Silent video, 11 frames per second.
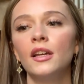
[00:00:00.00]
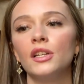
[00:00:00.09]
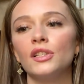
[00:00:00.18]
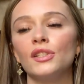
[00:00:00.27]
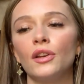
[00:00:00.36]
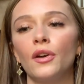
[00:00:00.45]

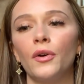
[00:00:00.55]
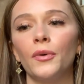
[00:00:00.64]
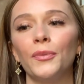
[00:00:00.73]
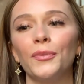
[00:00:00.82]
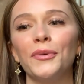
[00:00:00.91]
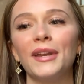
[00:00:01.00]
So
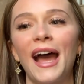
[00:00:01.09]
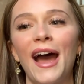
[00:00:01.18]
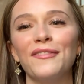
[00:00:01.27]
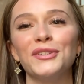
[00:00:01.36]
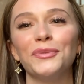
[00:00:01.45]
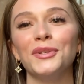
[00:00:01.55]
we would have
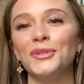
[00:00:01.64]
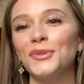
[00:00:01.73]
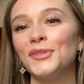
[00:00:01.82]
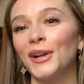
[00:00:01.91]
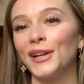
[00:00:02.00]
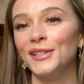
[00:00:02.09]
to reduce
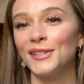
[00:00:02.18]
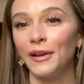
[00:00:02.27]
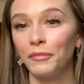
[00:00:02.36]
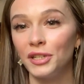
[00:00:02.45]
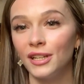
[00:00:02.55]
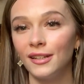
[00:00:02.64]
our
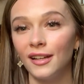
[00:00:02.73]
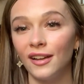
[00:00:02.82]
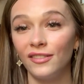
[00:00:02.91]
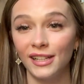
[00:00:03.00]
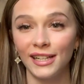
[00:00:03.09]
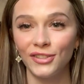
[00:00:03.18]
consumption of
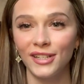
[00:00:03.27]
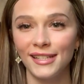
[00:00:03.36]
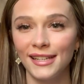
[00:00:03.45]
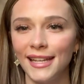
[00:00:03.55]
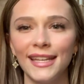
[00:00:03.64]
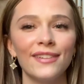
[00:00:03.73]

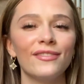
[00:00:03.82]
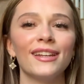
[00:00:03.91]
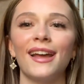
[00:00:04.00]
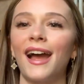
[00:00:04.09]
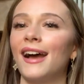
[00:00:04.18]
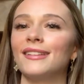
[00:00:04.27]
electricity even
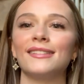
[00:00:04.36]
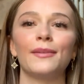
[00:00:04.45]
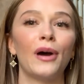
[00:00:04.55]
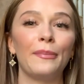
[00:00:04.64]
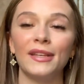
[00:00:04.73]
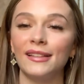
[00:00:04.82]
as the
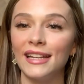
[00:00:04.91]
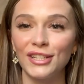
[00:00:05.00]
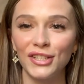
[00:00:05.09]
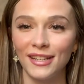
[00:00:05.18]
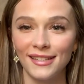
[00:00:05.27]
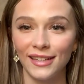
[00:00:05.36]

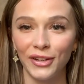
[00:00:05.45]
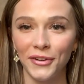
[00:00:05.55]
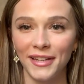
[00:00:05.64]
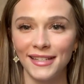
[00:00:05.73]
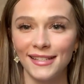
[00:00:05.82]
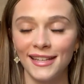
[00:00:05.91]
population is
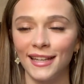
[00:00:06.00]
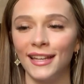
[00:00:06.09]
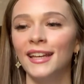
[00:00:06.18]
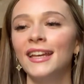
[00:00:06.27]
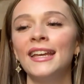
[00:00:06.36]
increasing,